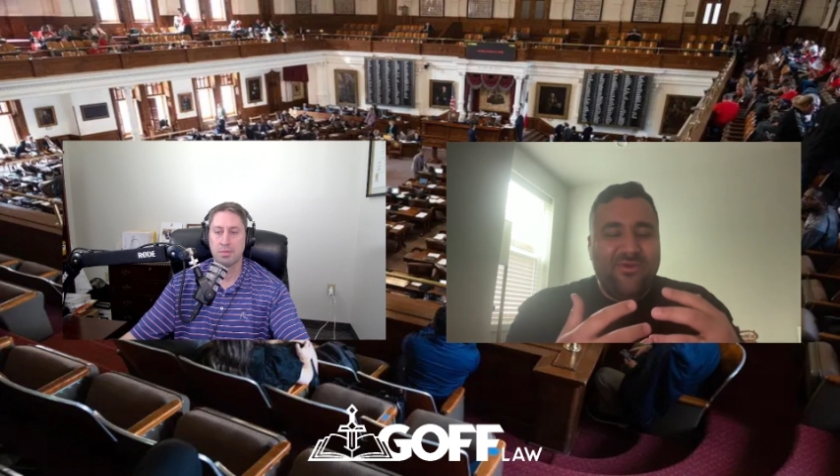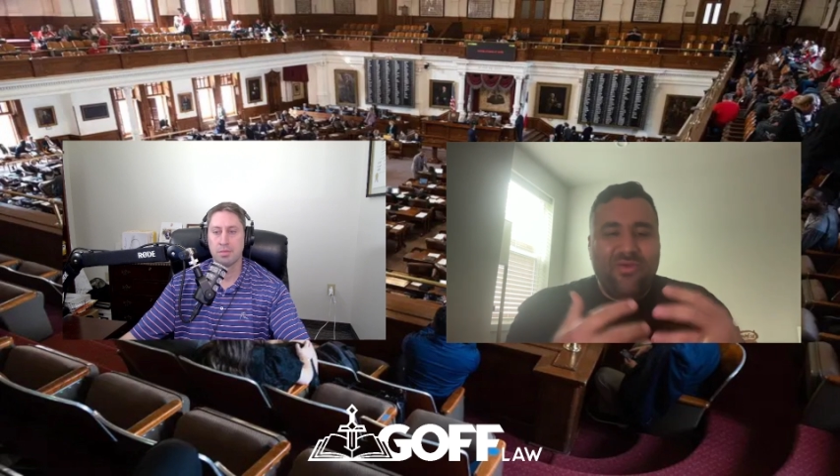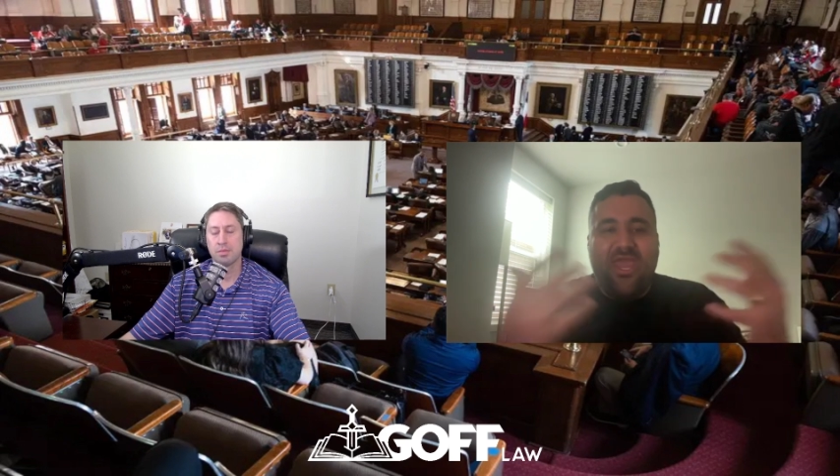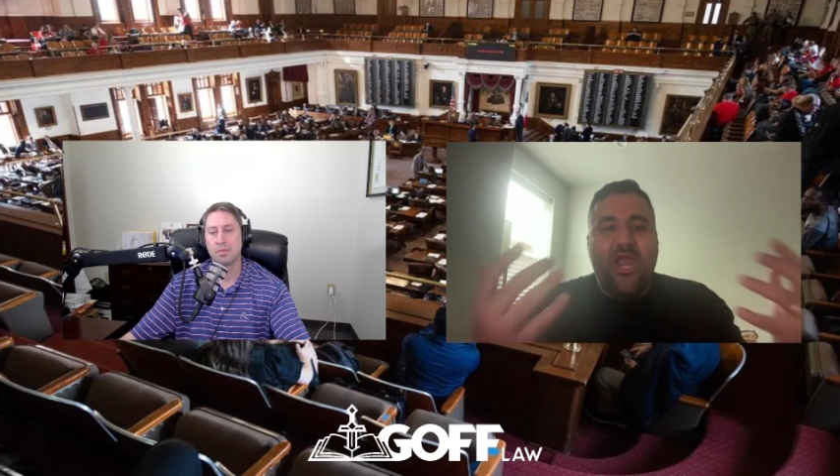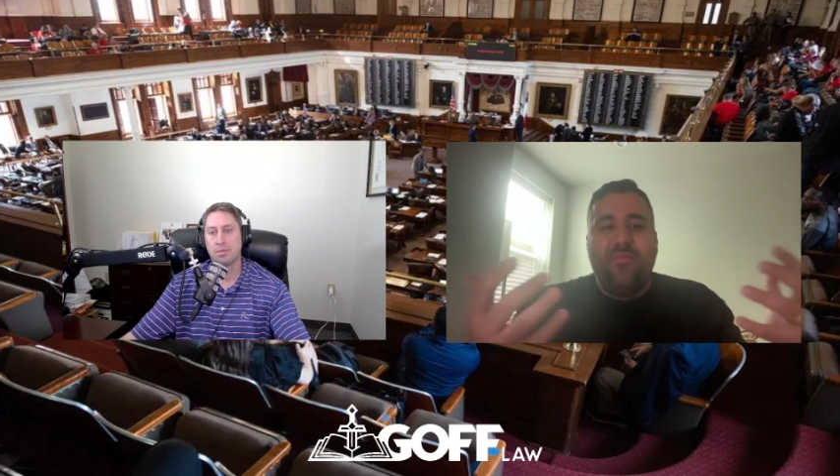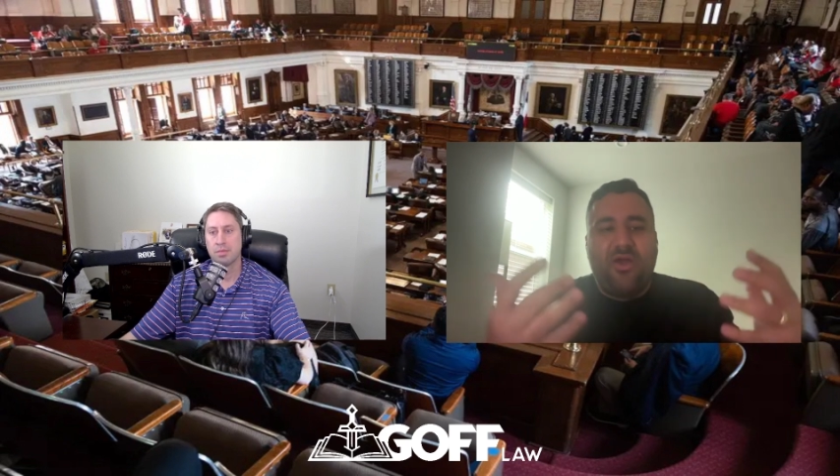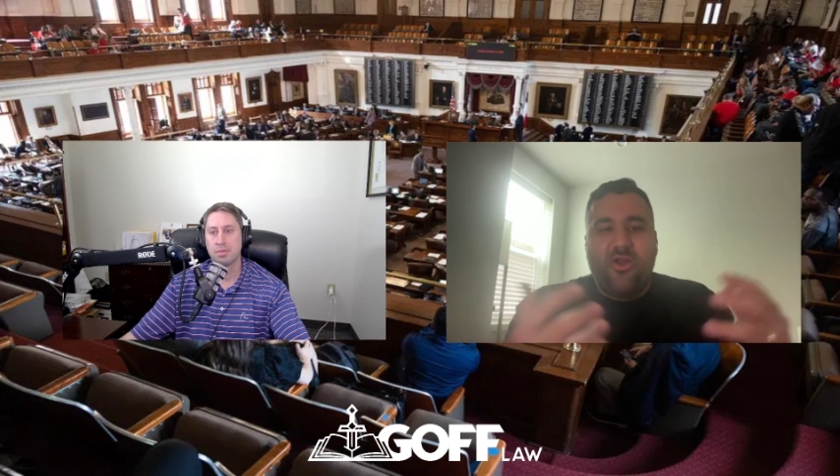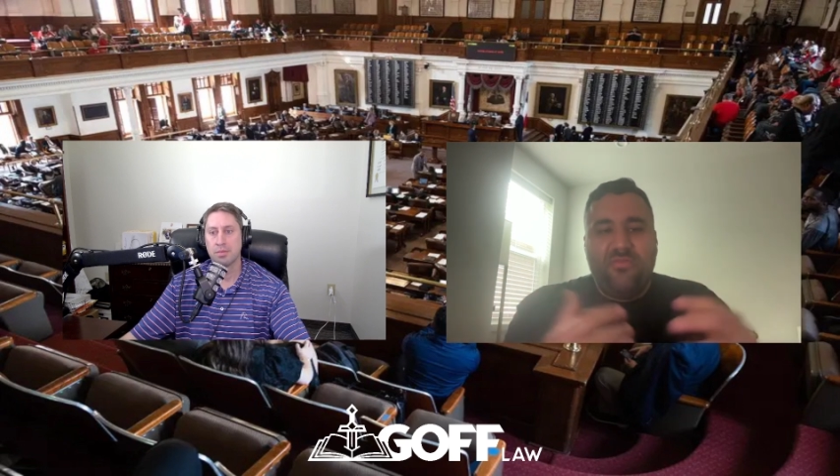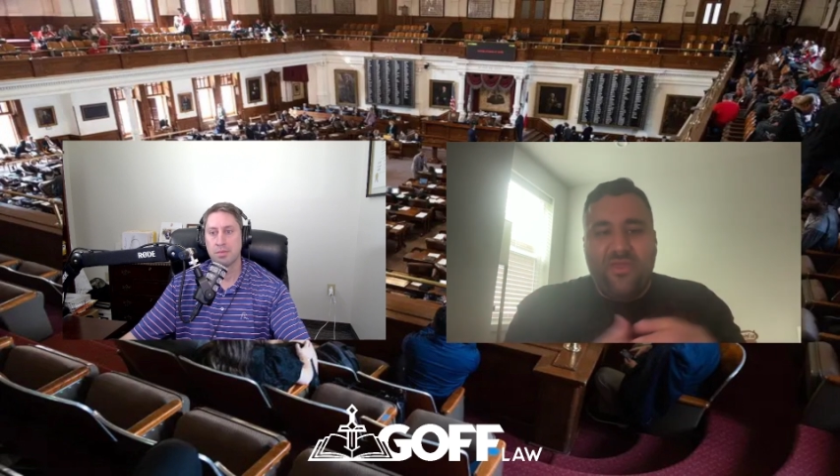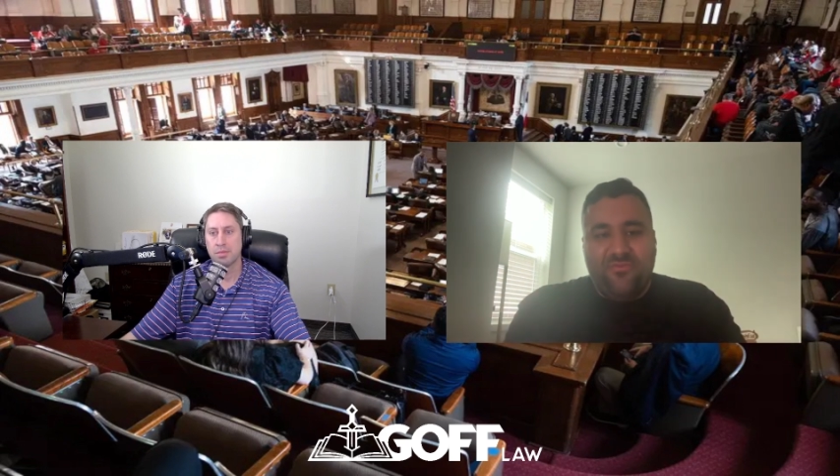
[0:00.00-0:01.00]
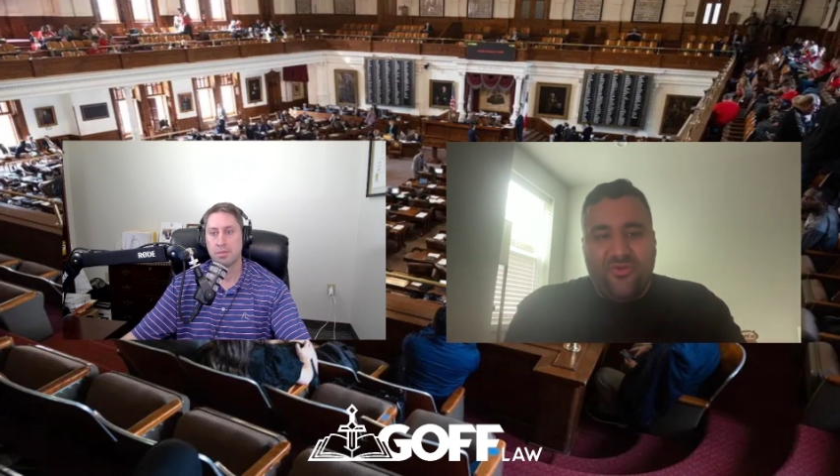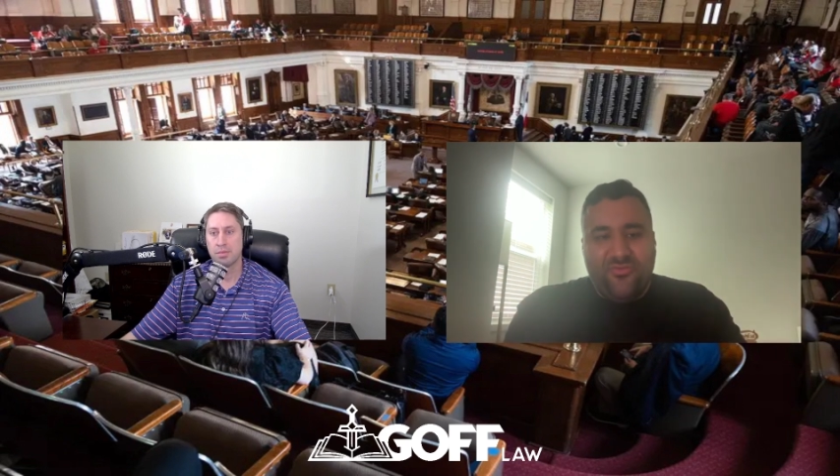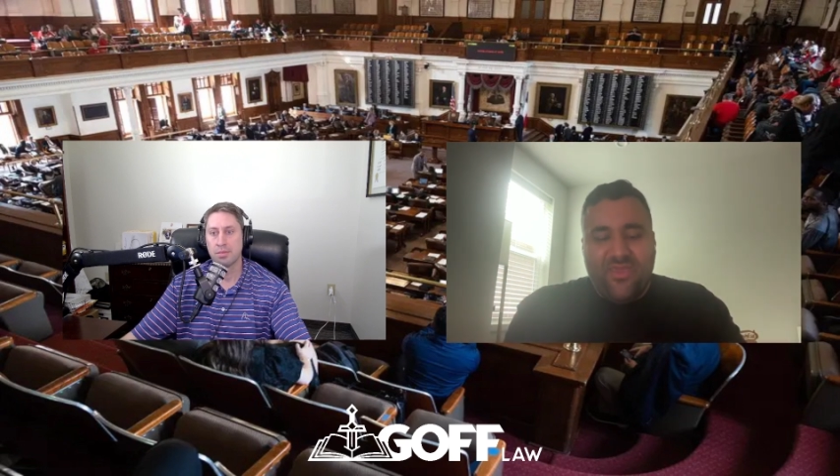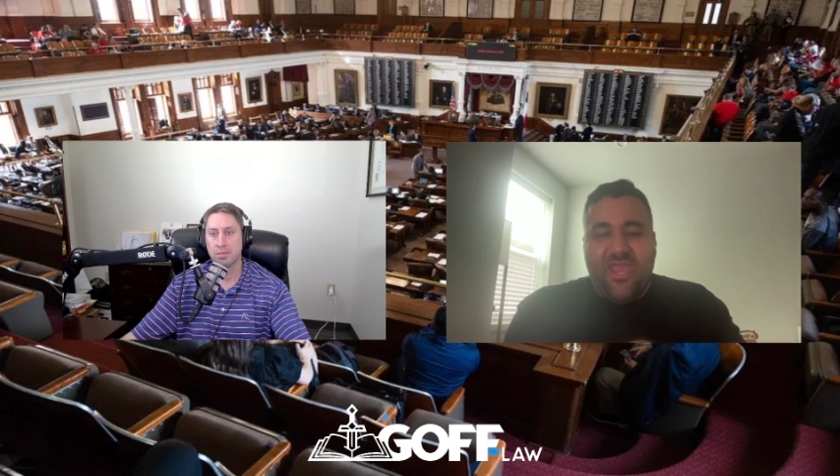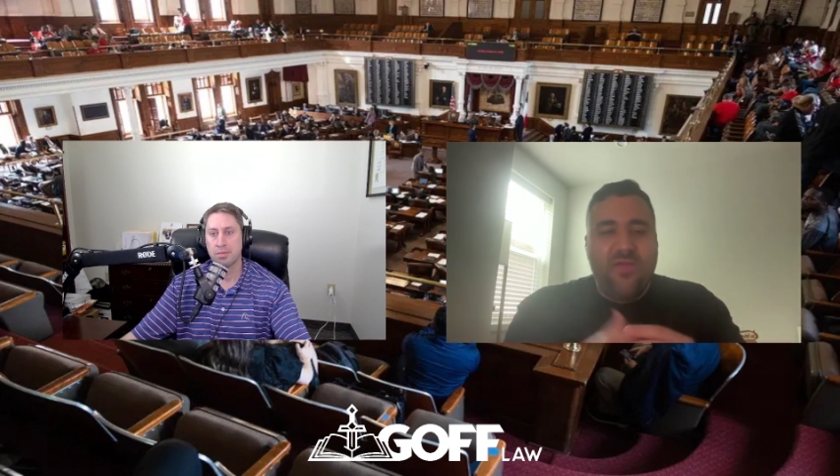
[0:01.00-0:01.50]
we care about our people.
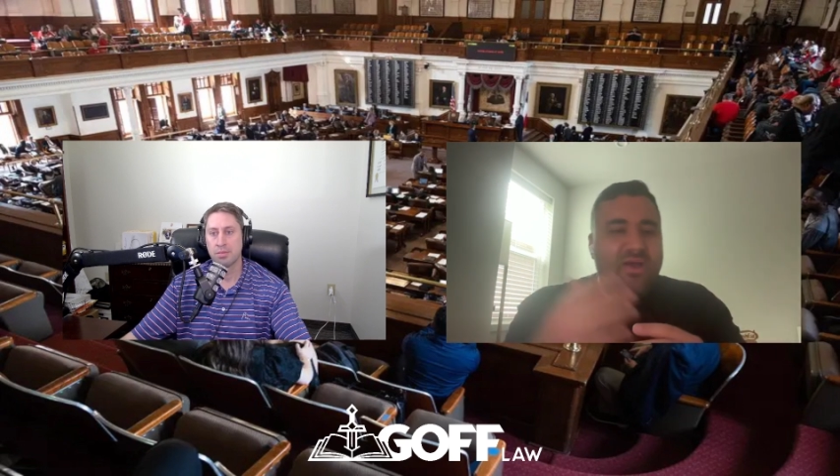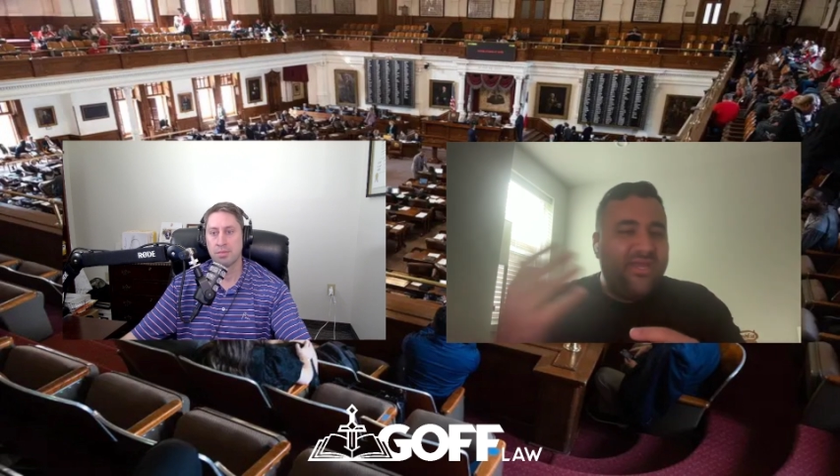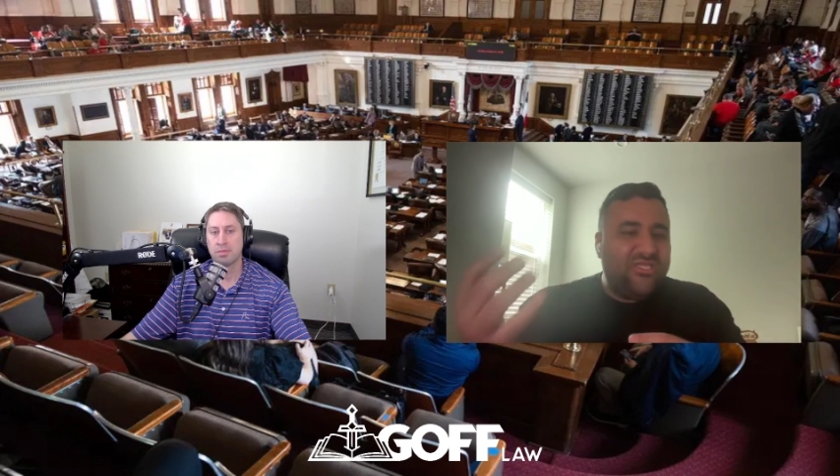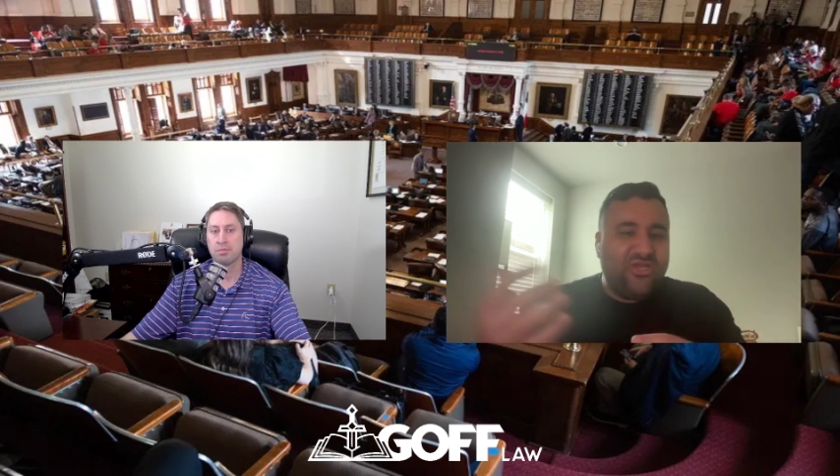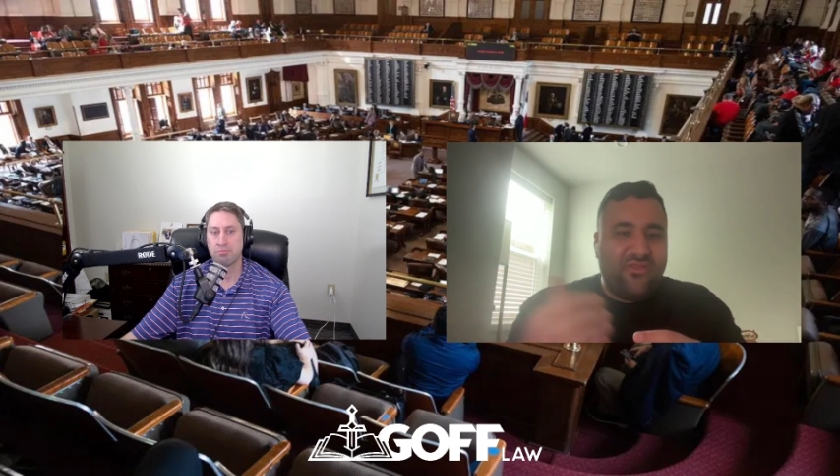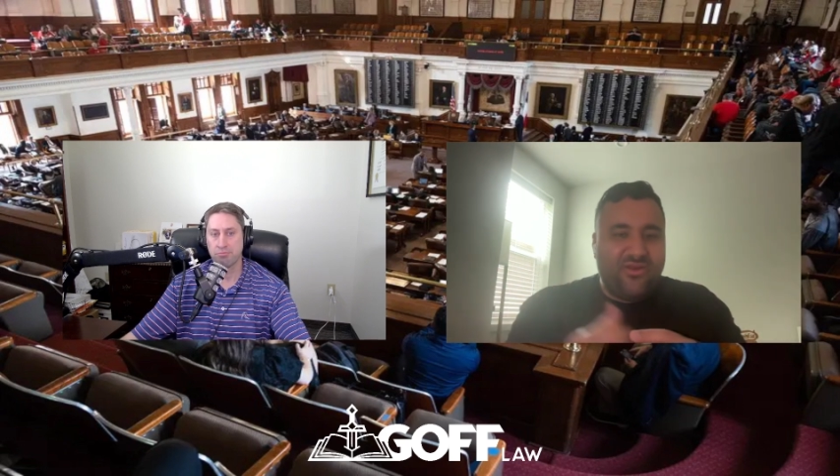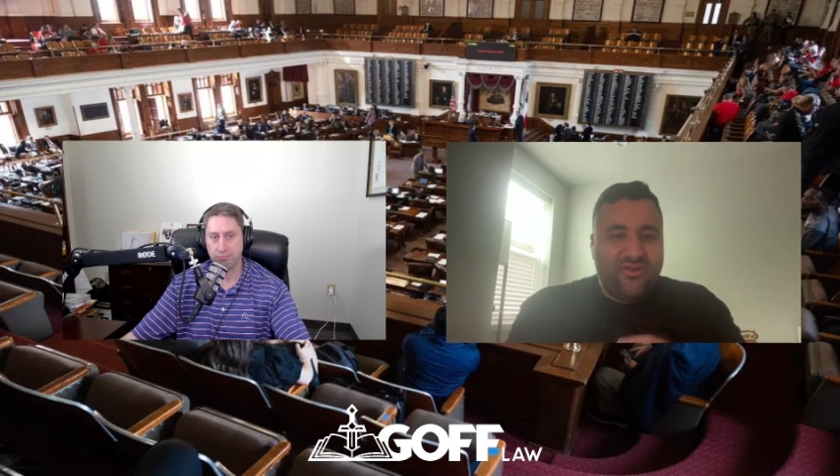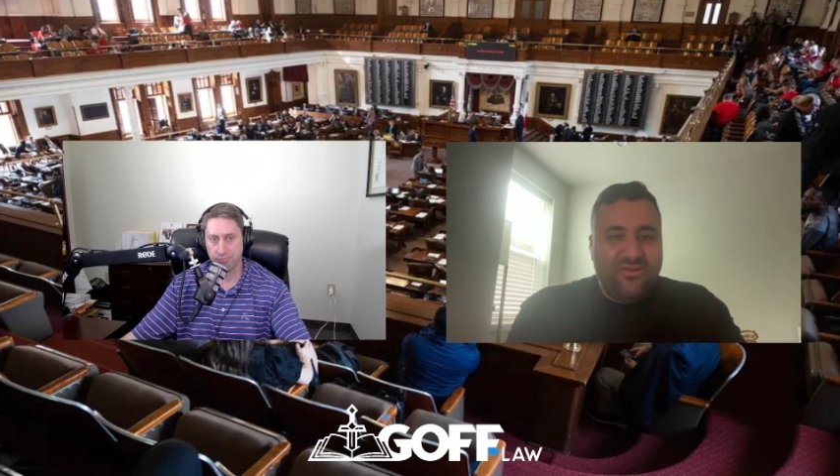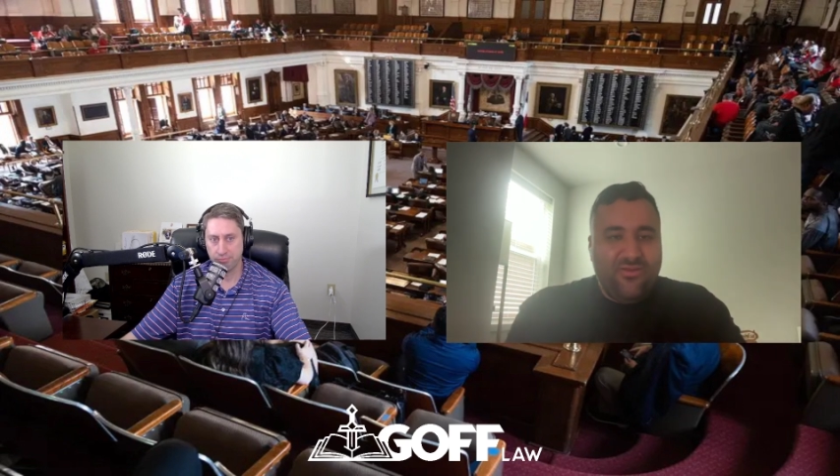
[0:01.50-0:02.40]
We care about each other.